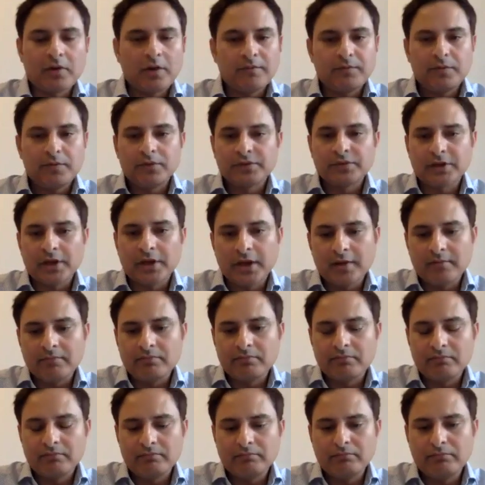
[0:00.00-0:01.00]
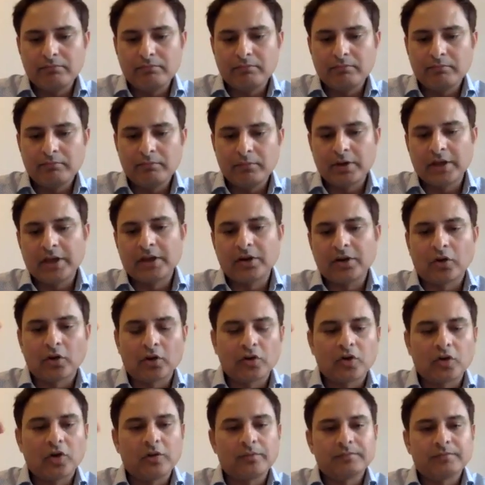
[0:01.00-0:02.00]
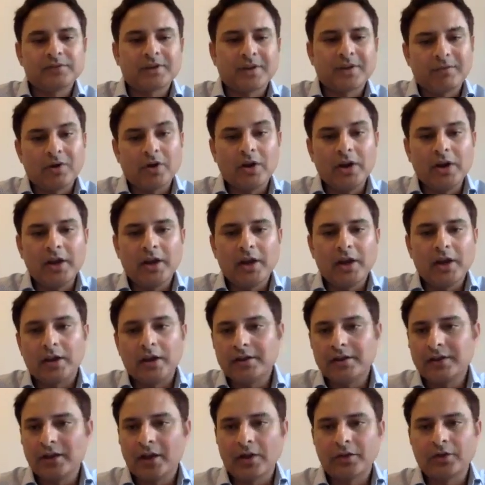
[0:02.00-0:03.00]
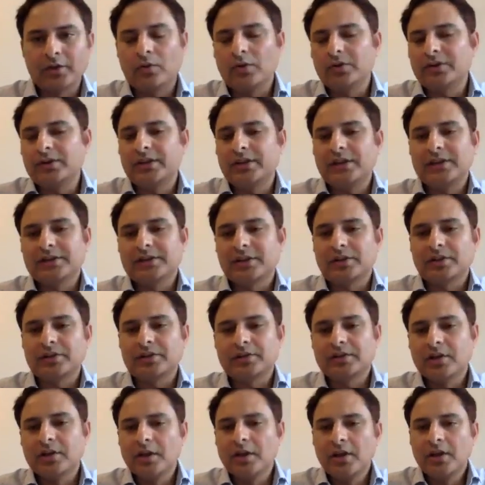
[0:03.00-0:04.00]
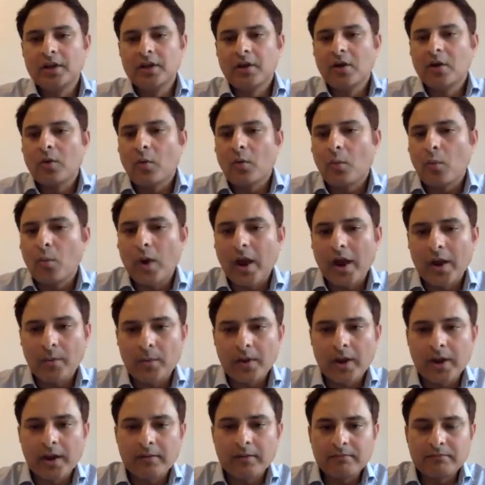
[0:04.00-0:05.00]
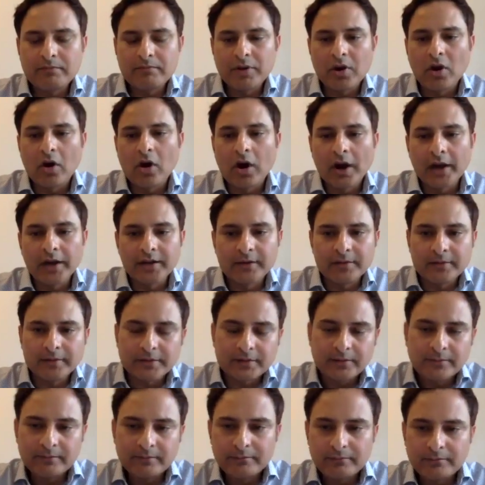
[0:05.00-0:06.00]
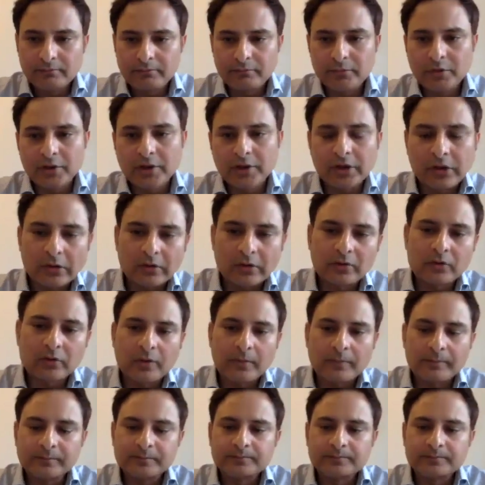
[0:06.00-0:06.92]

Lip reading: if you say Booking.com somewhere here, the other OTAs are way behind Booking.com.